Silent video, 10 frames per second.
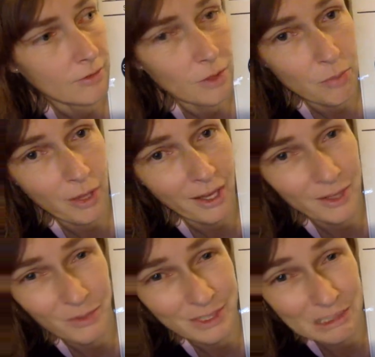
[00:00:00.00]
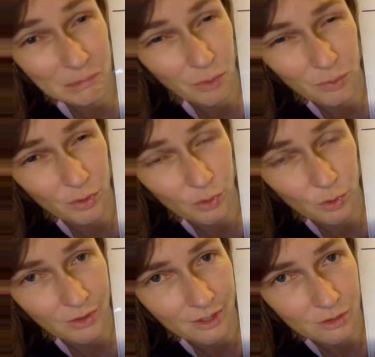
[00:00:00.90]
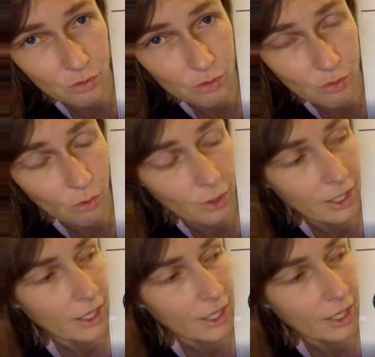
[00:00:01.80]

a pen, which is probably not a good thing to throw.